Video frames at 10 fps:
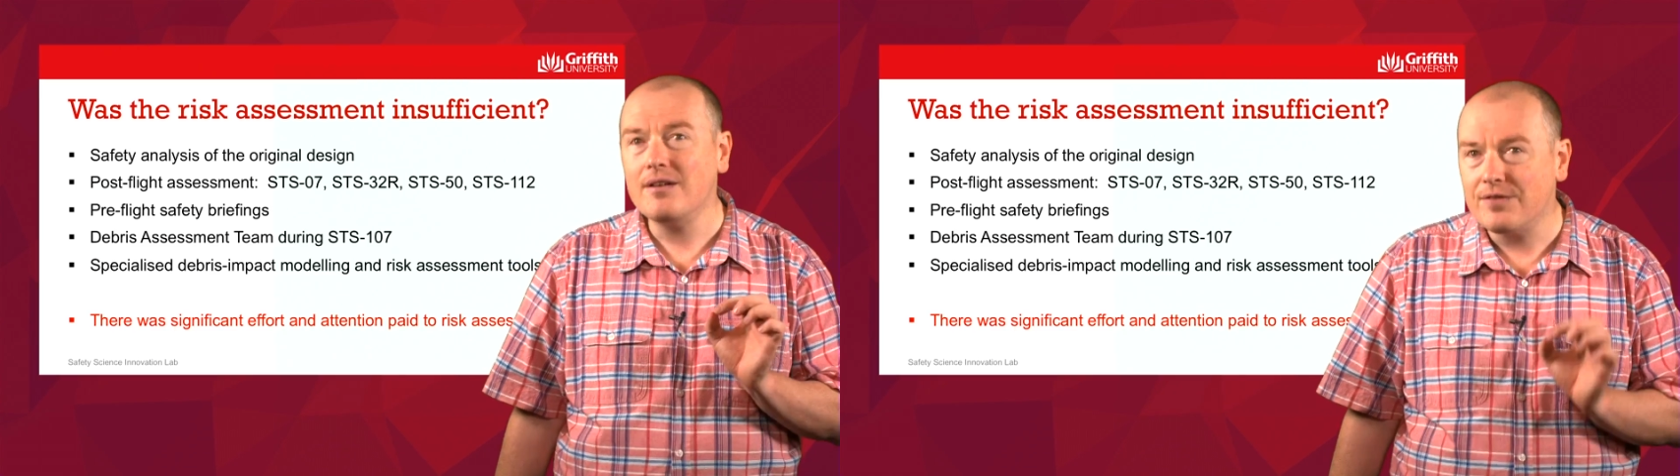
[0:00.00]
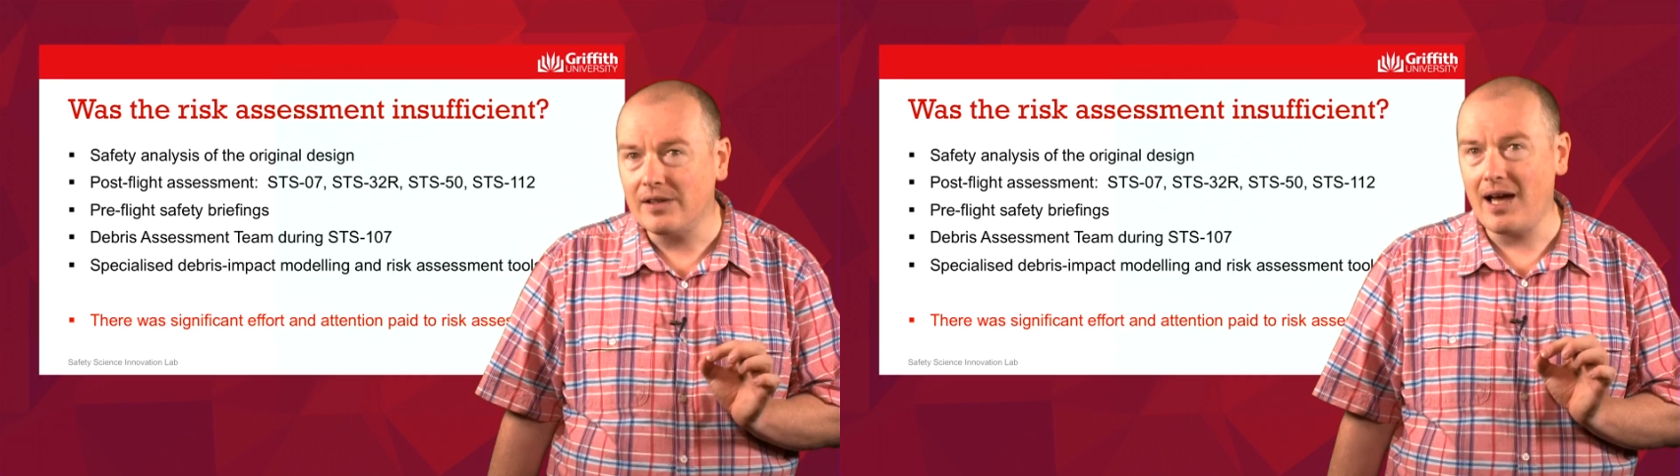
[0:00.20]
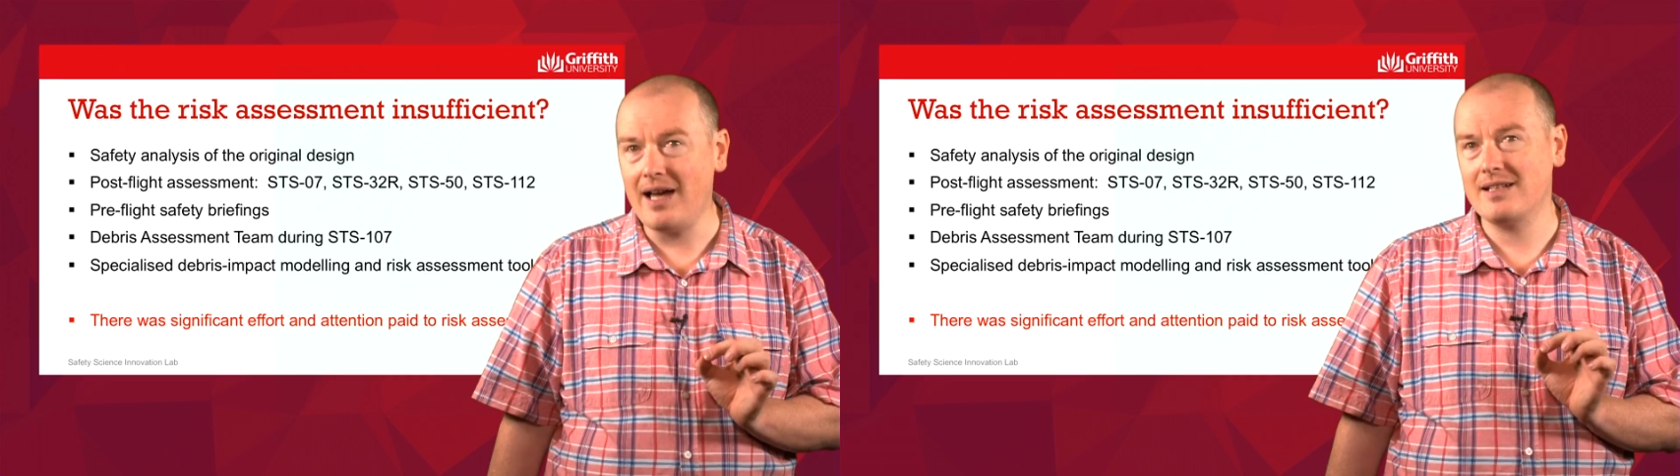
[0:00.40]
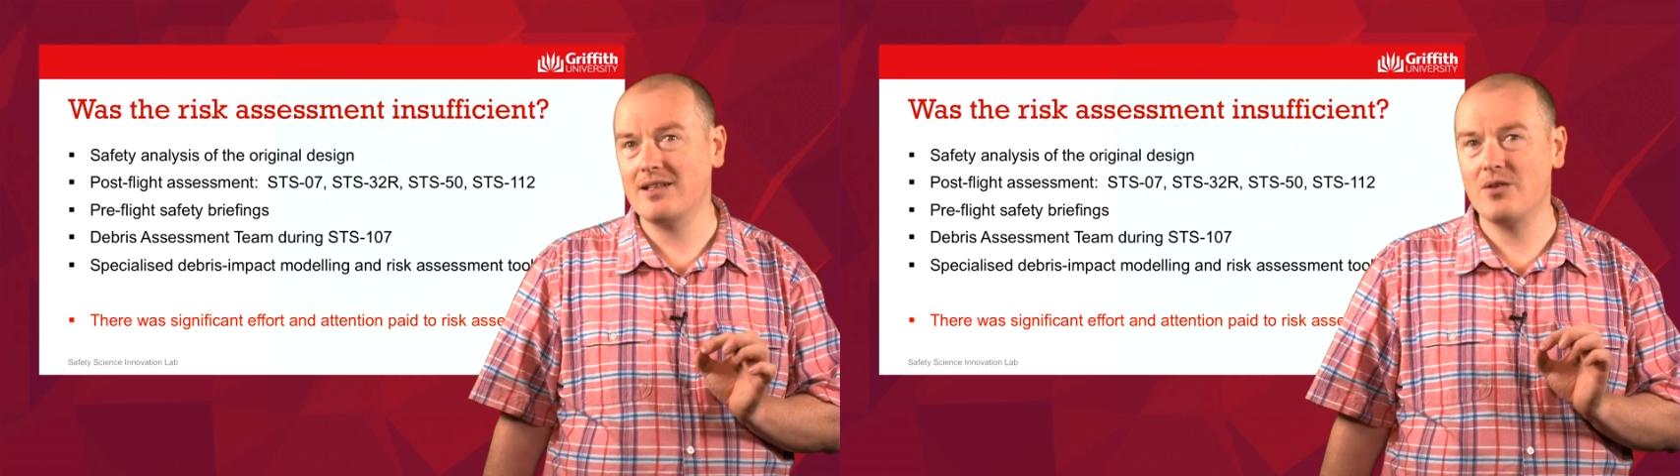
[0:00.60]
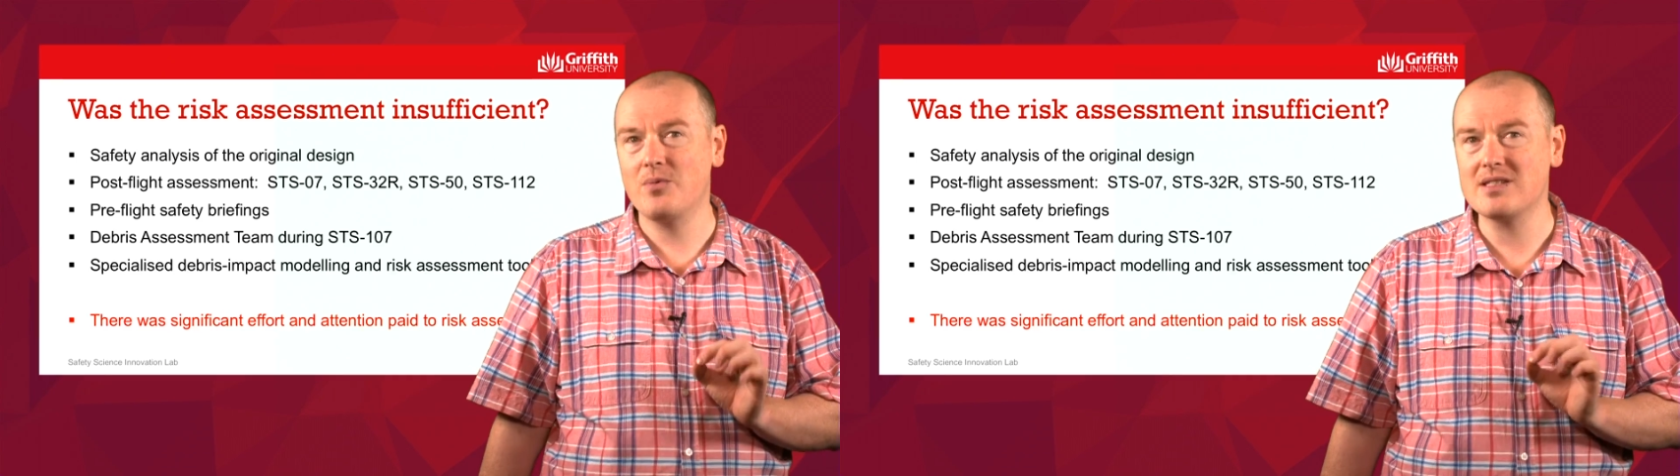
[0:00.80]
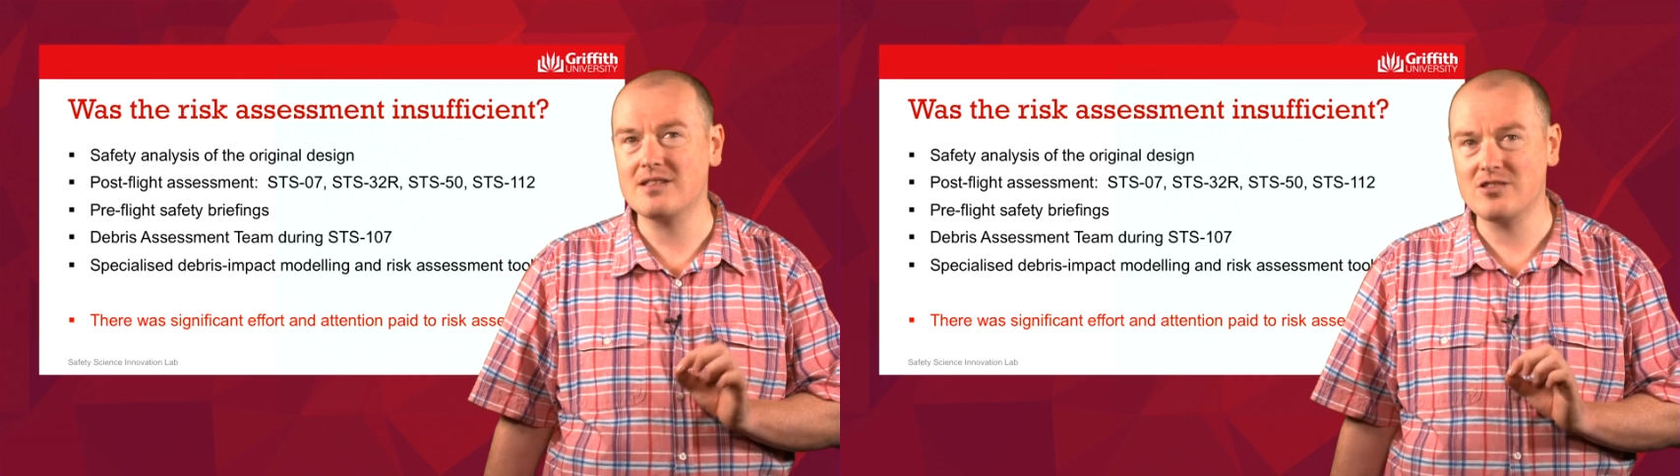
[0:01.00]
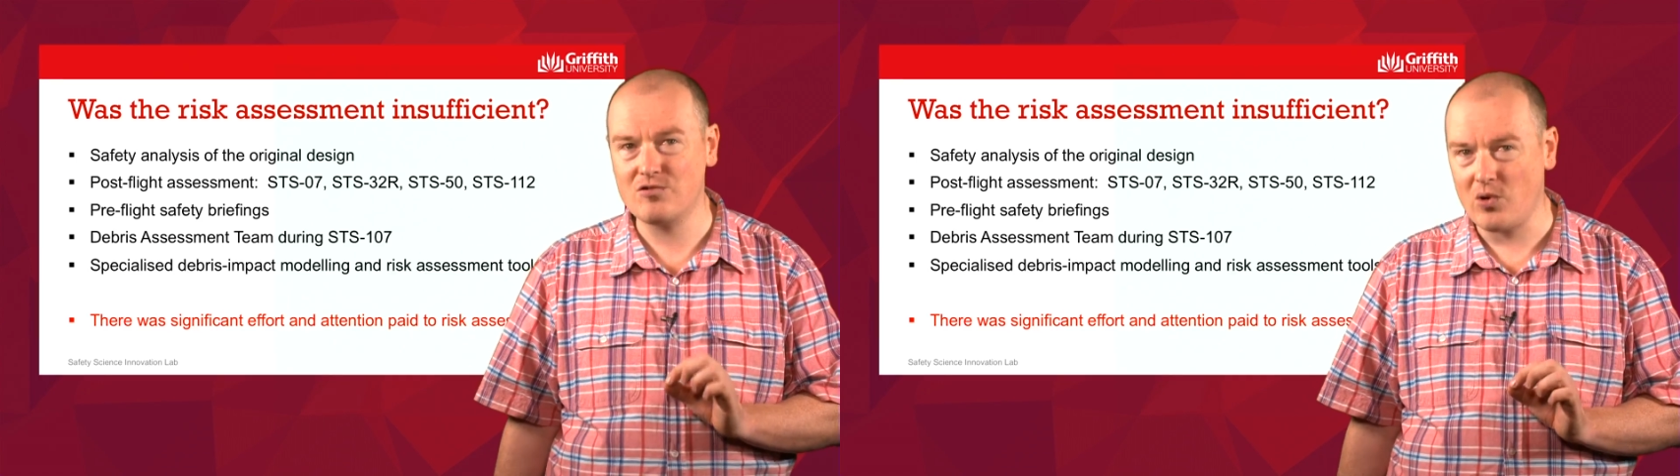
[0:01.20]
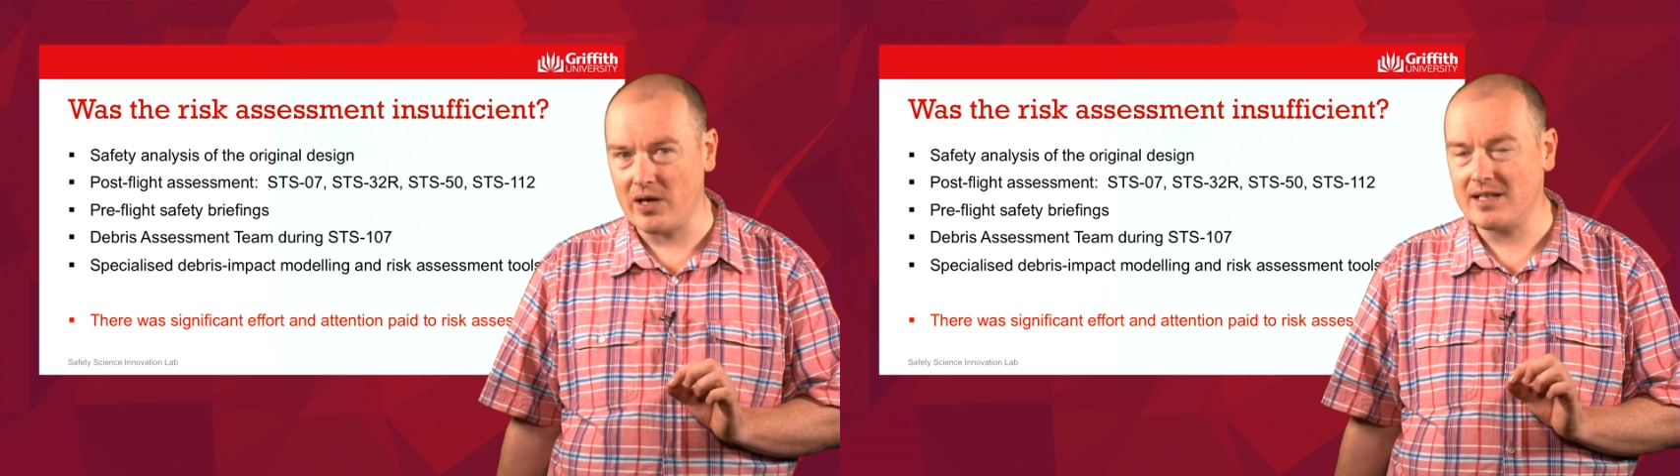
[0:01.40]
flight that was
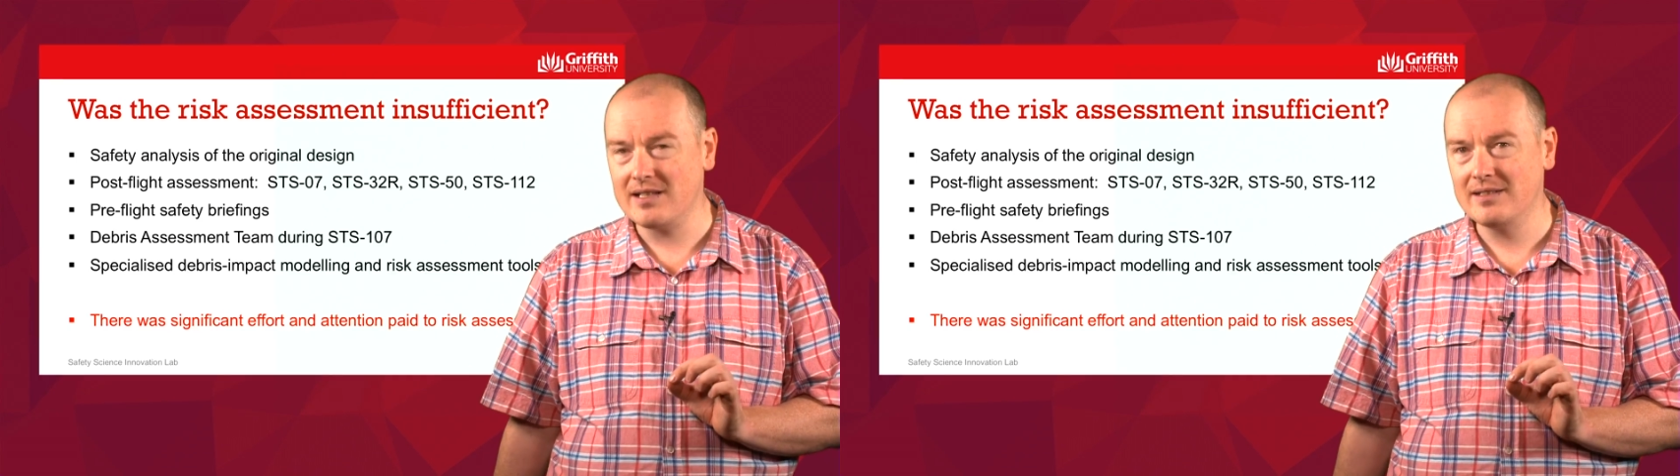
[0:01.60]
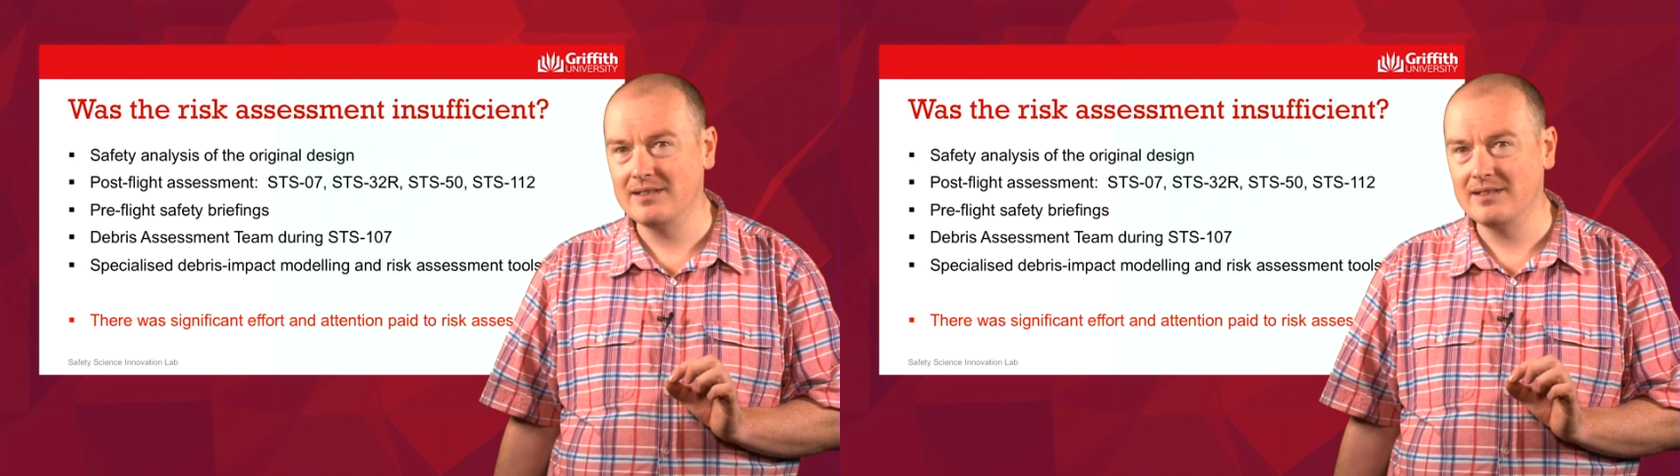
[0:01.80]
destroyed,